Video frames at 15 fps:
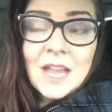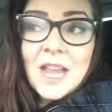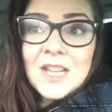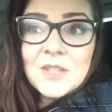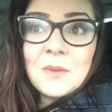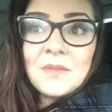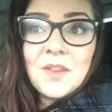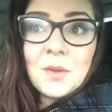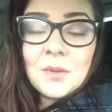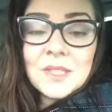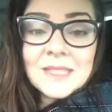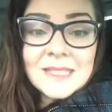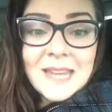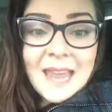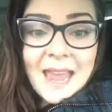So if you are
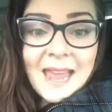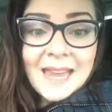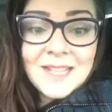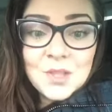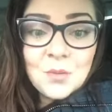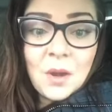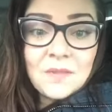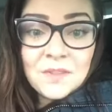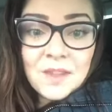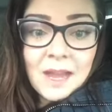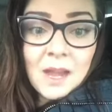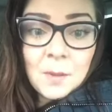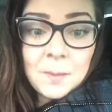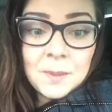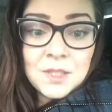scared to offer that
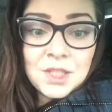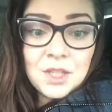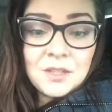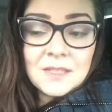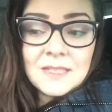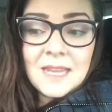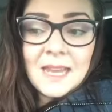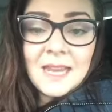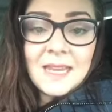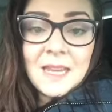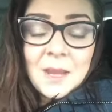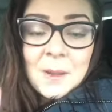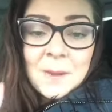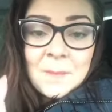opportunity,